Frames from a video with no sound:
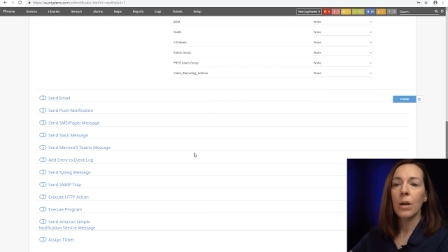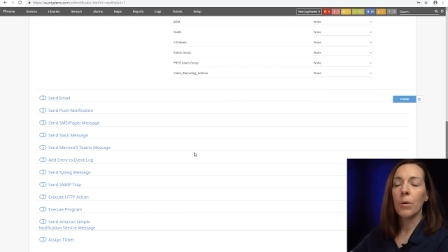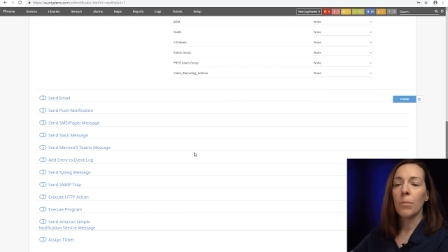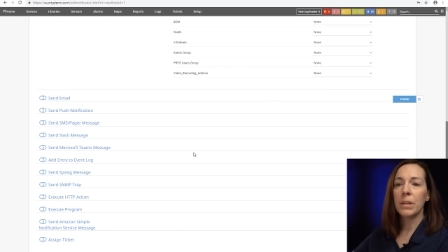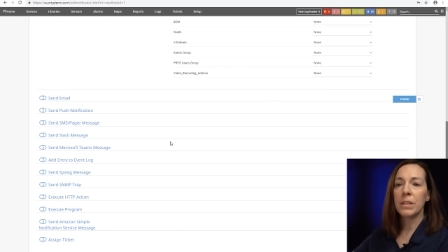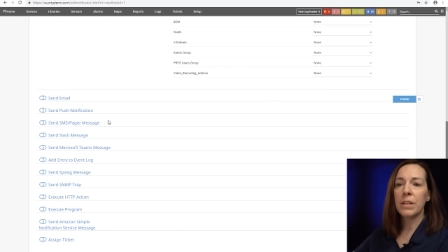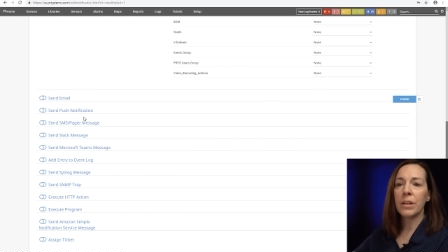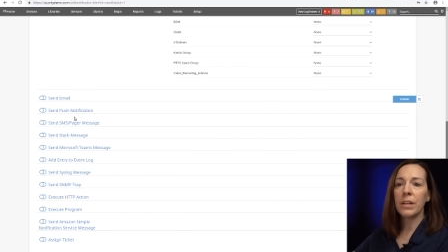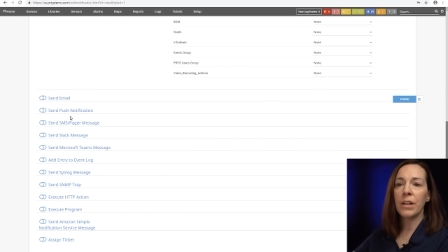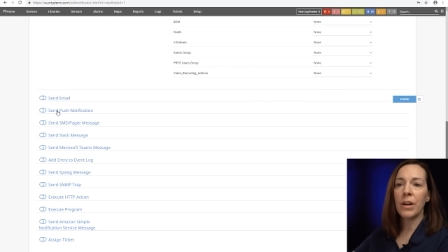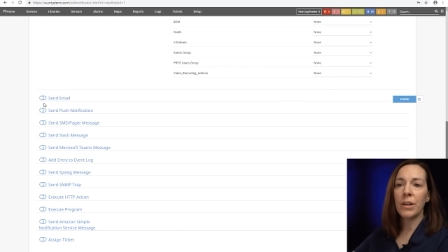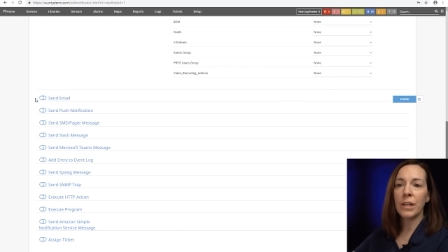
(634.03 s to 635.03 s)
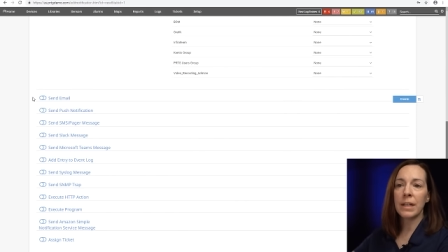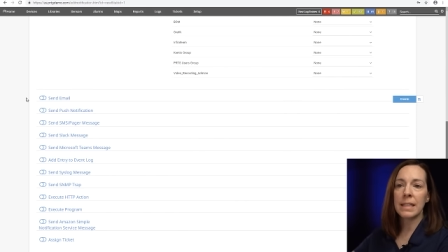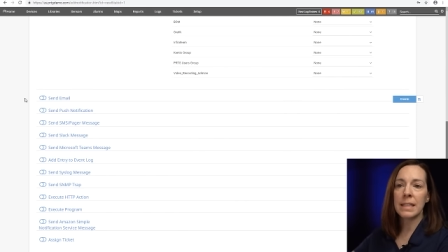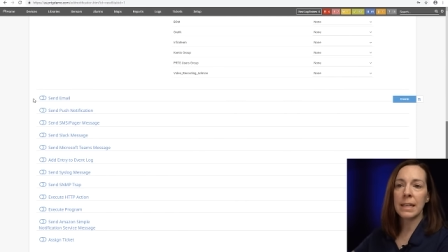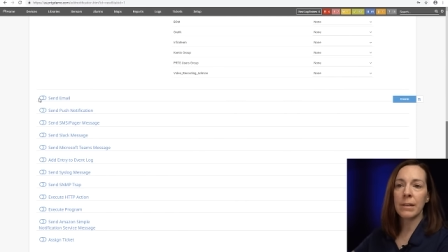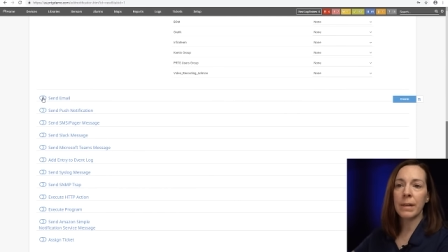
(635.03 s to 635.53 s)
But so you know, you could
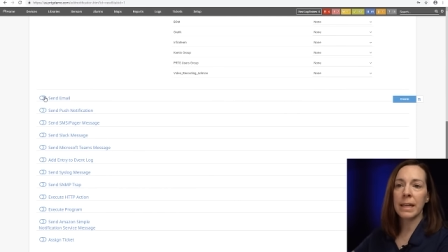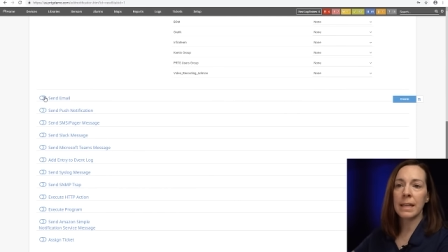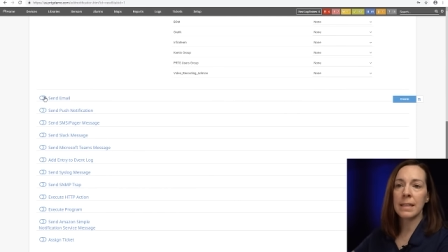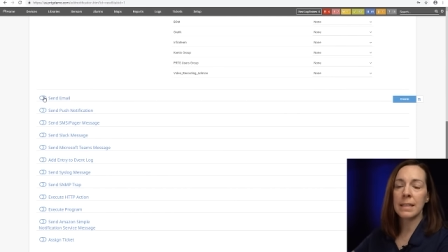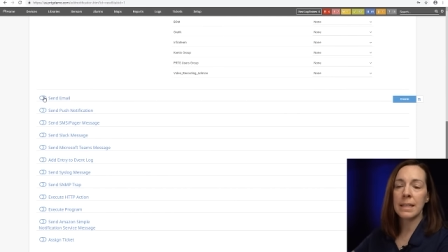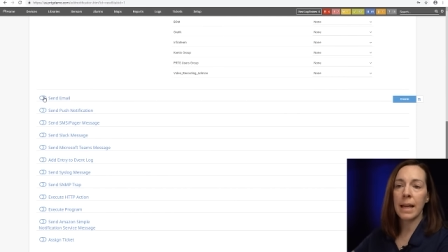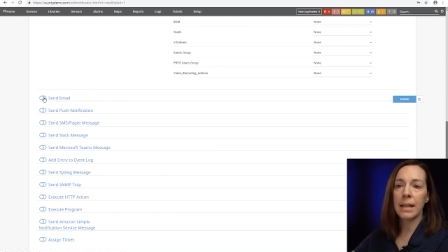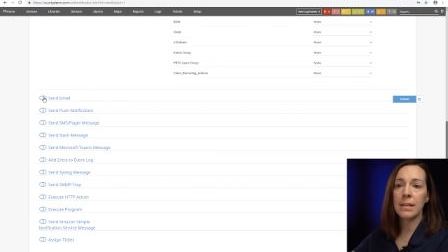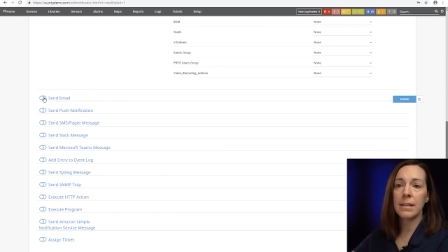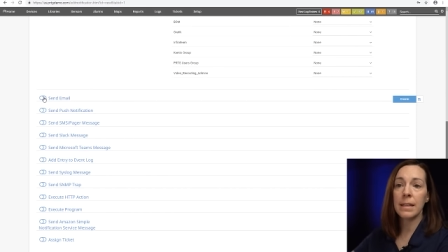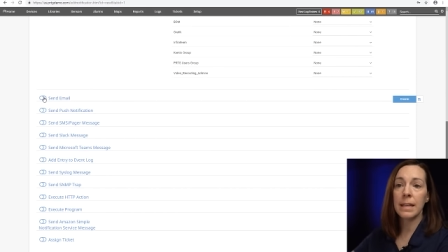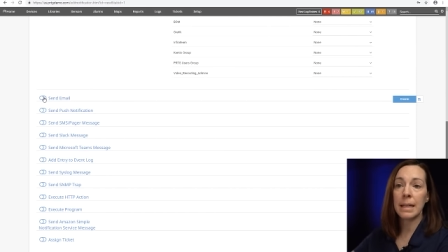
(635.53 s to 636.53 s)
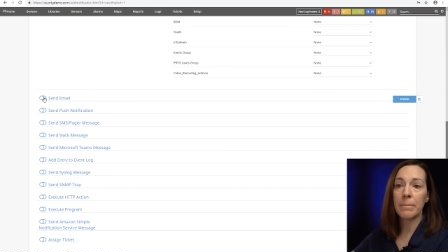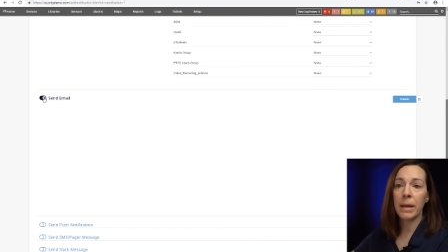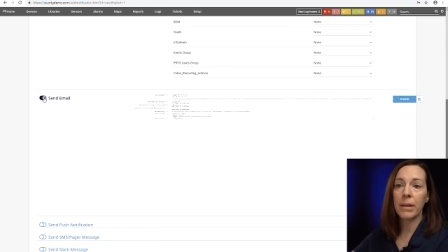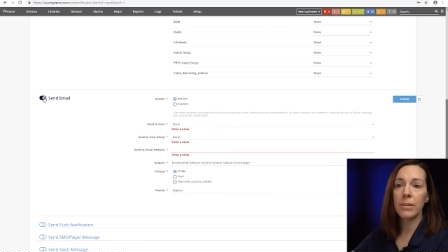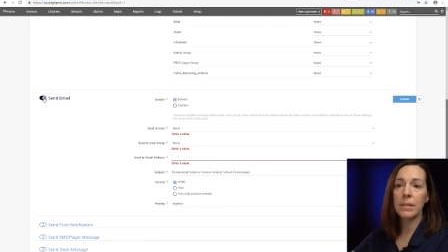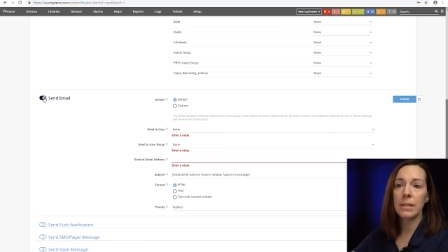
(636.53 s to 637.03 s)
see we can send
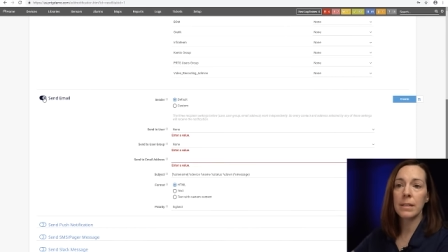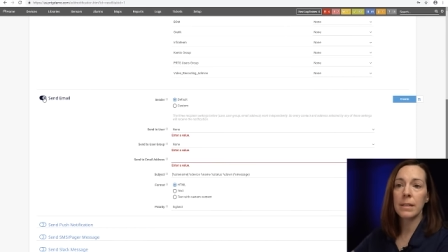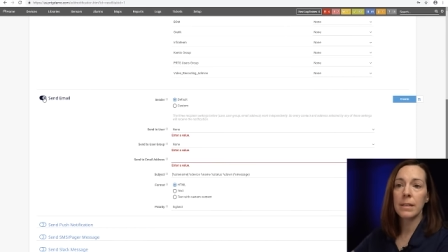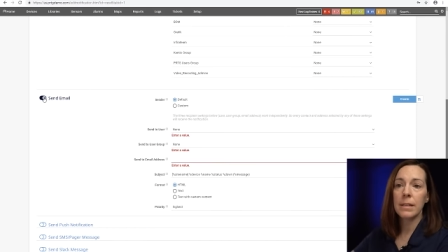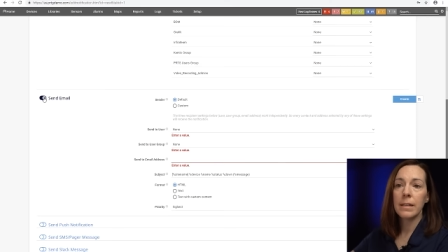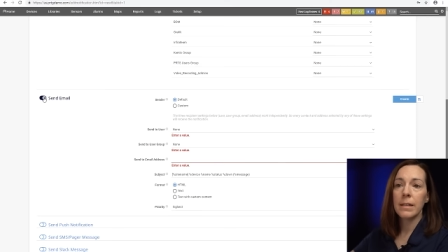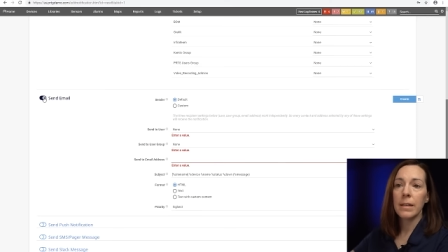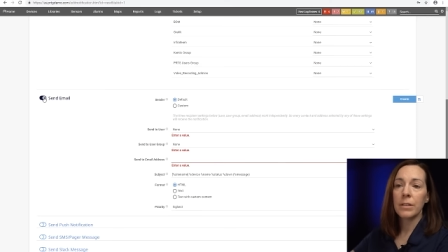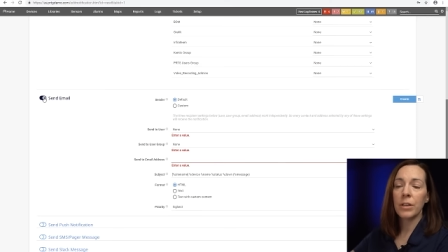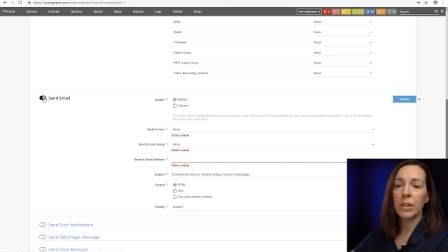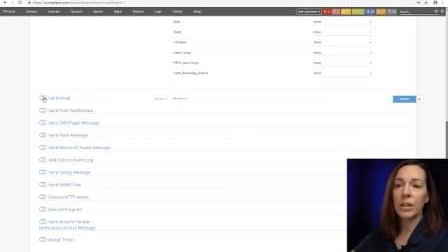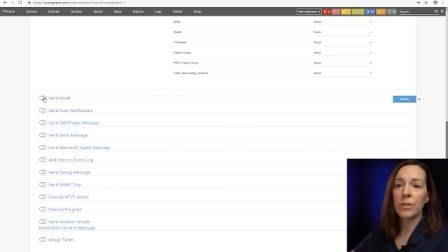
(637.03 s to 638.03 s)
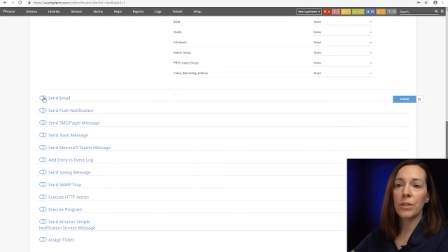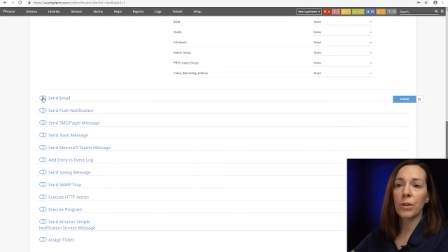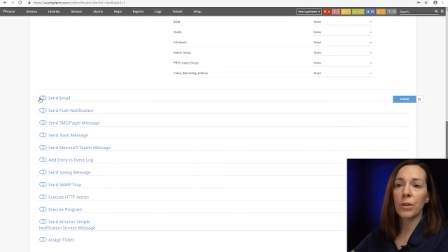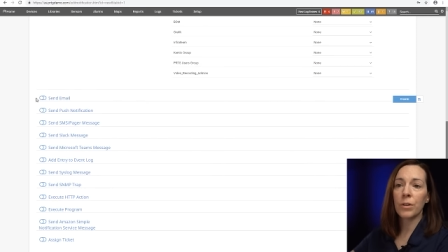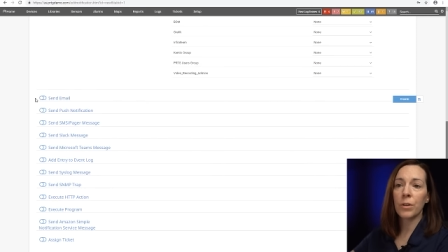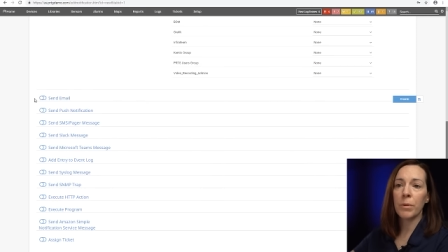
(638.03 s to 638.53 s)
emails to user
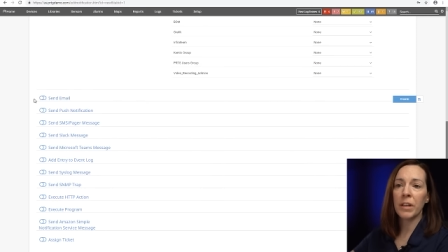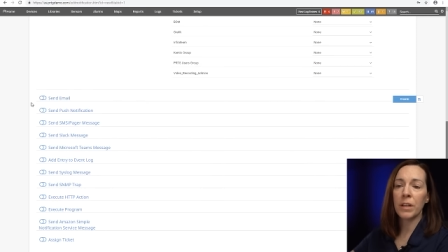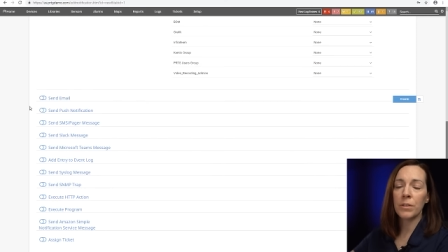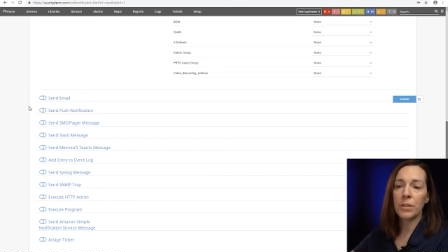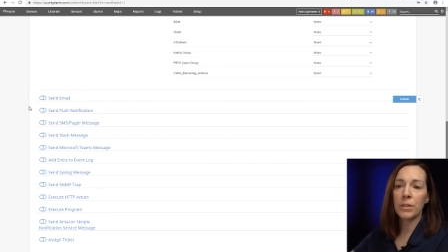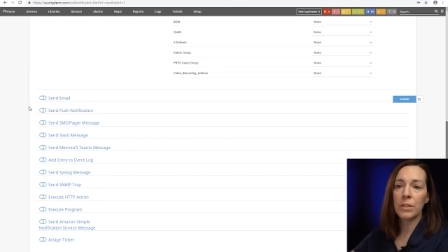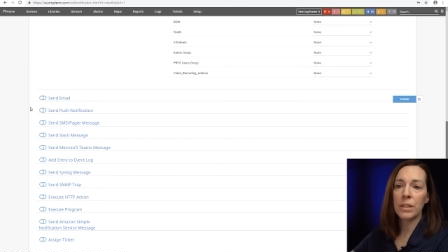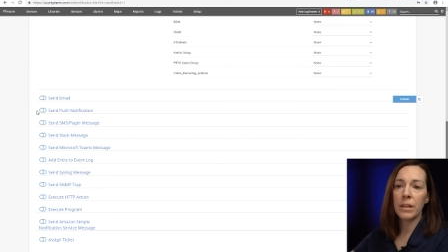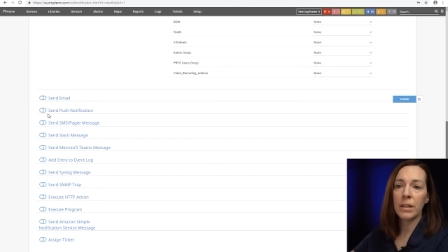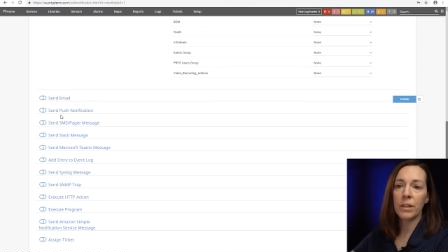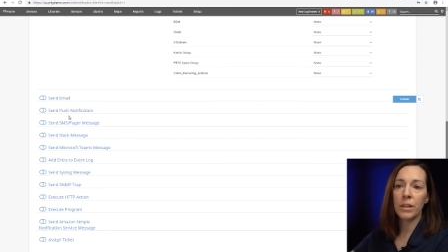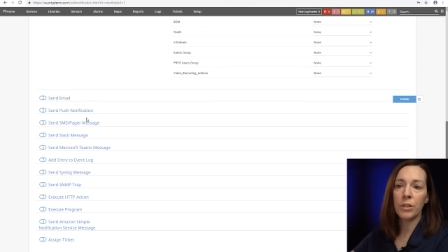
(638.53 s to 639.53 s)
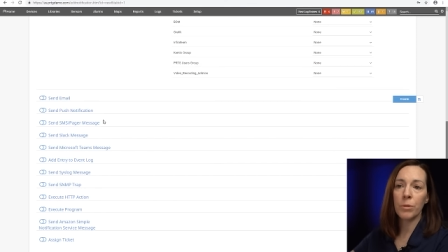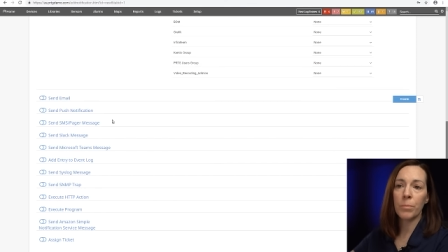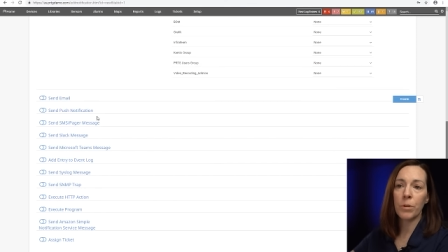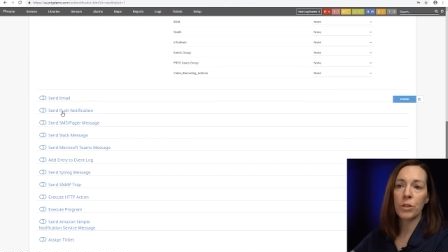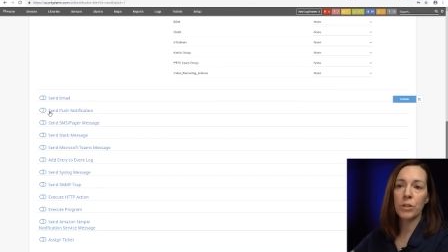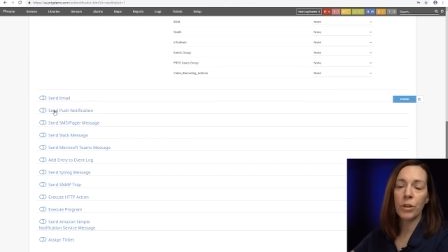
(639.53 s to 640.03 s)
or group of users. You could do
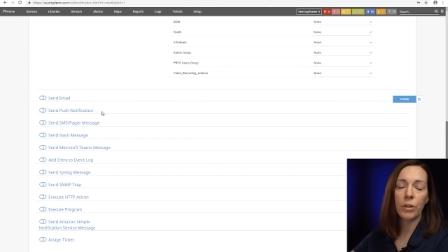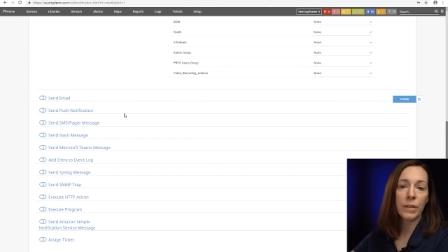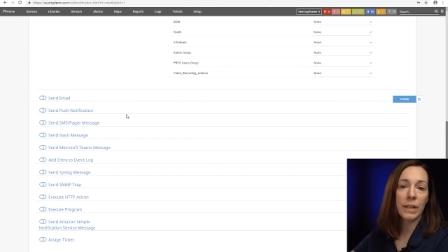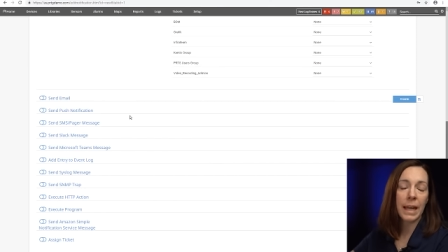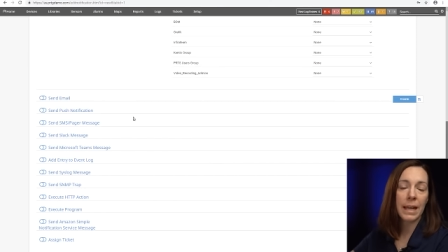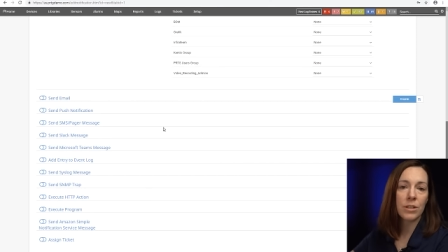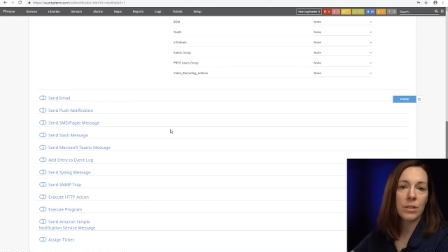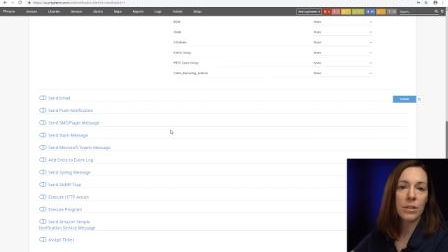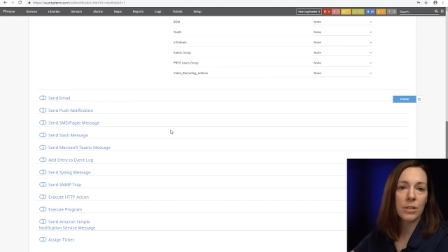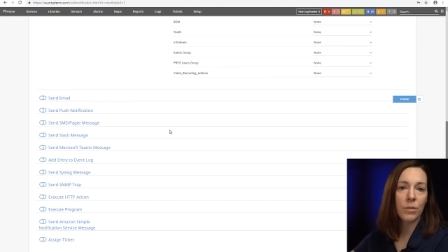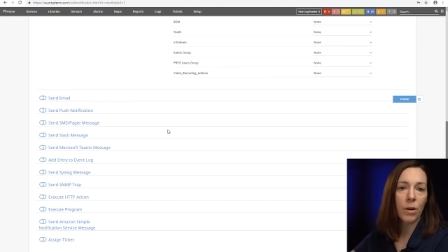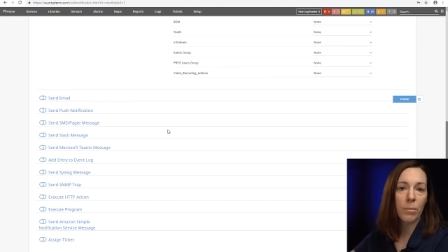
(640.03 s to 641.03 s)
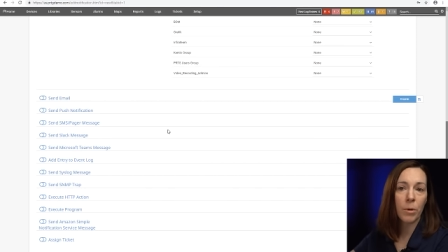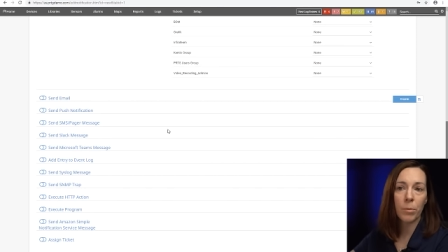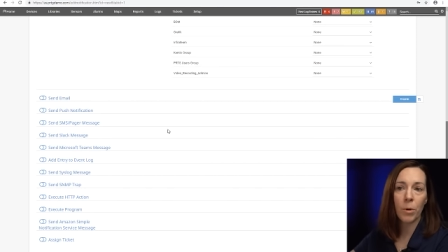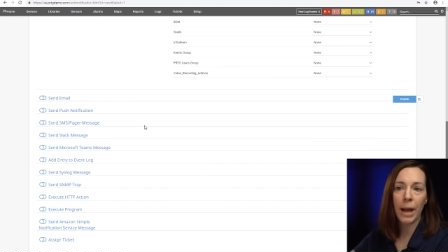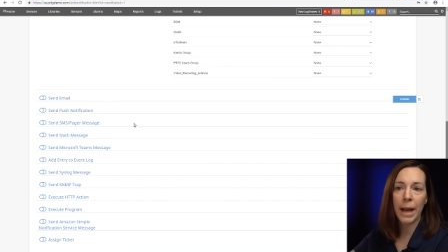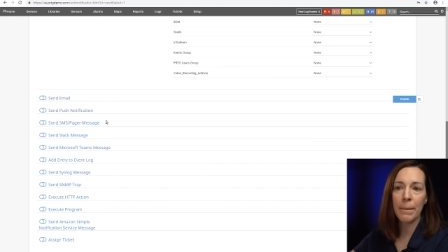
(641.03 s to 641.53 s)
push notifications to our
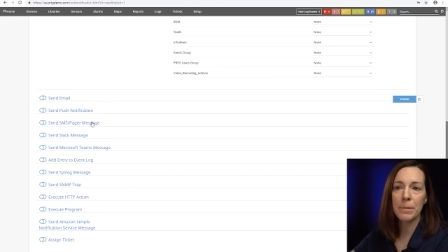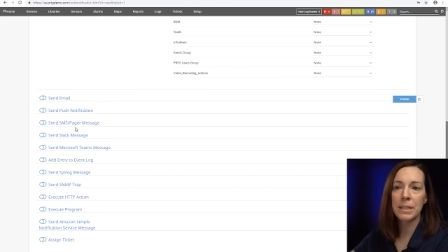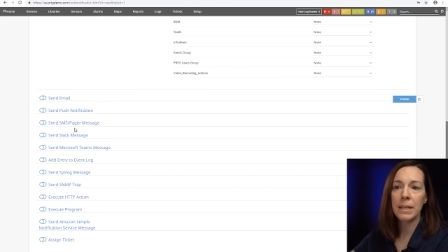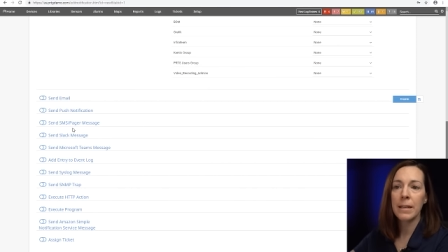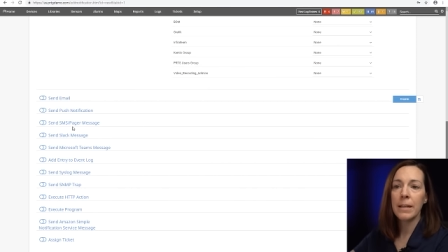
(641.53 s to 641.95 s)
mobile apps.